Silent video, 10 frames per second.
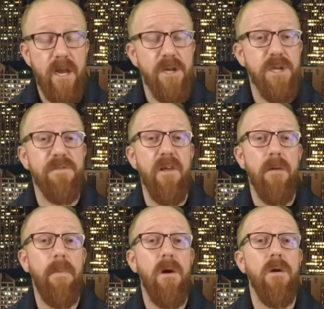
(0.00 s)
And it just fell
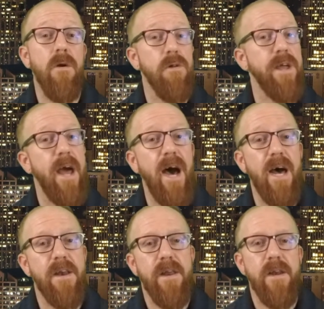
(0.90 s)
apart early
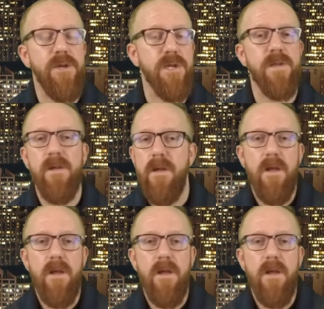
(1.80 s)
on, and it just,